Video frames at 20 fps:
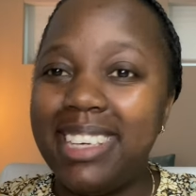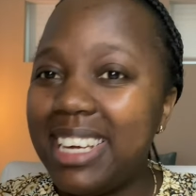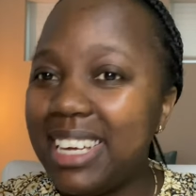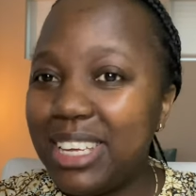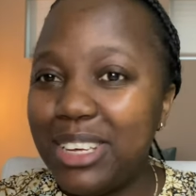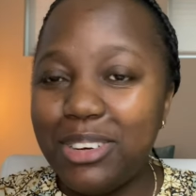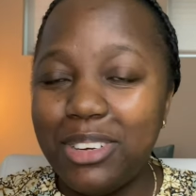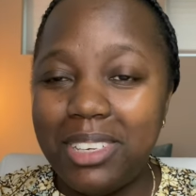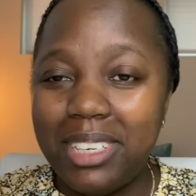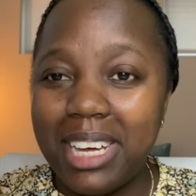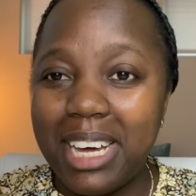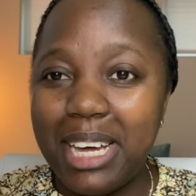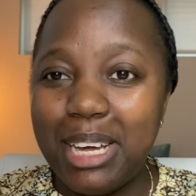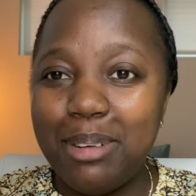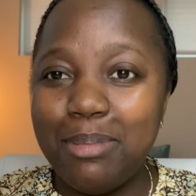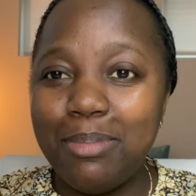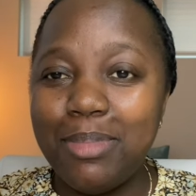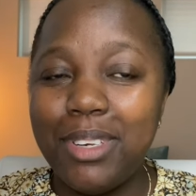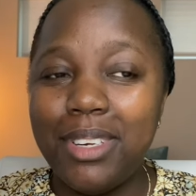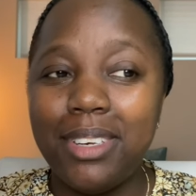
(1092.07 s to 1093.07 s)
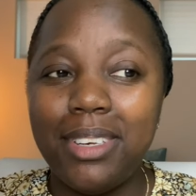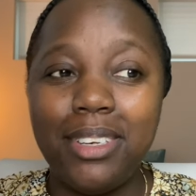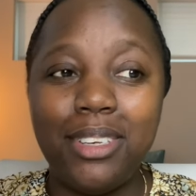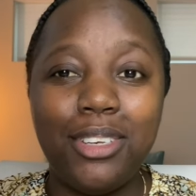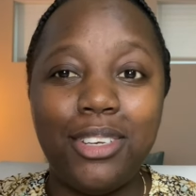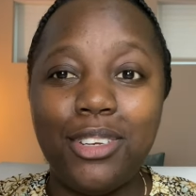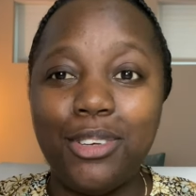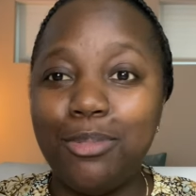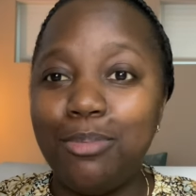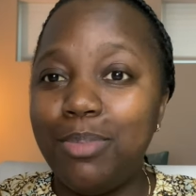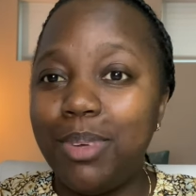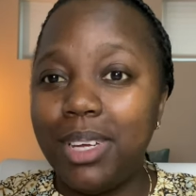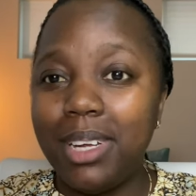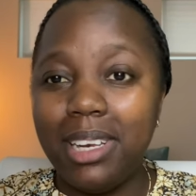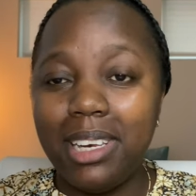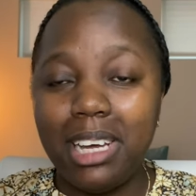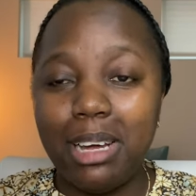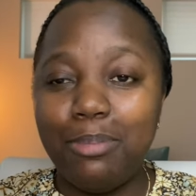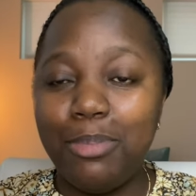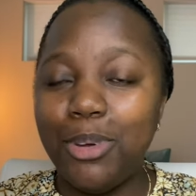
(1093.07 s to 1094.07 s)
Take your time to
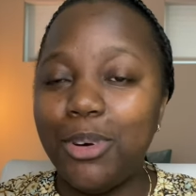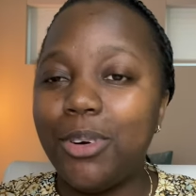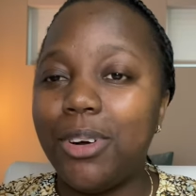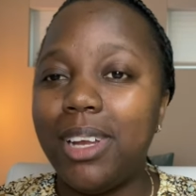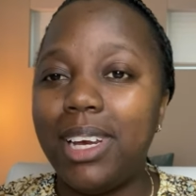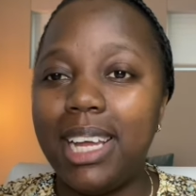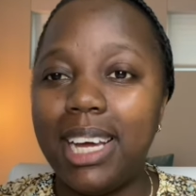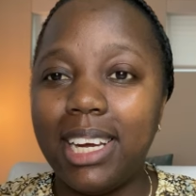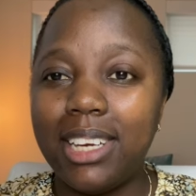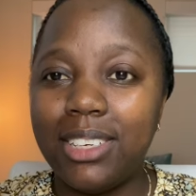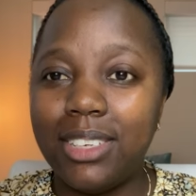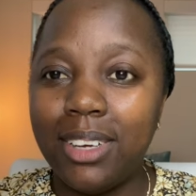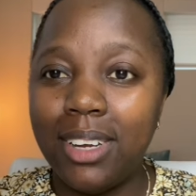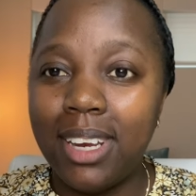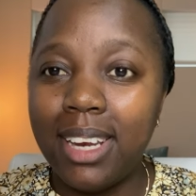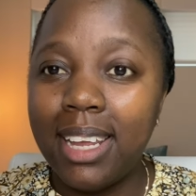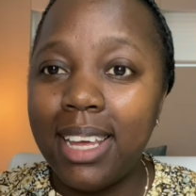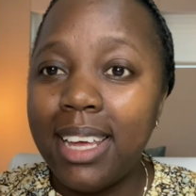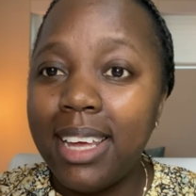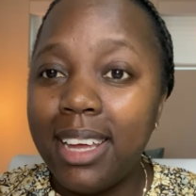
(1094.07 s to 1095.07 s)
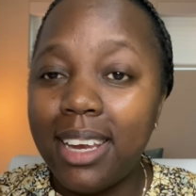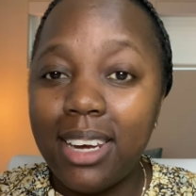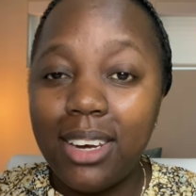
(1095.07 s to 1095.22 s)
build up your collection.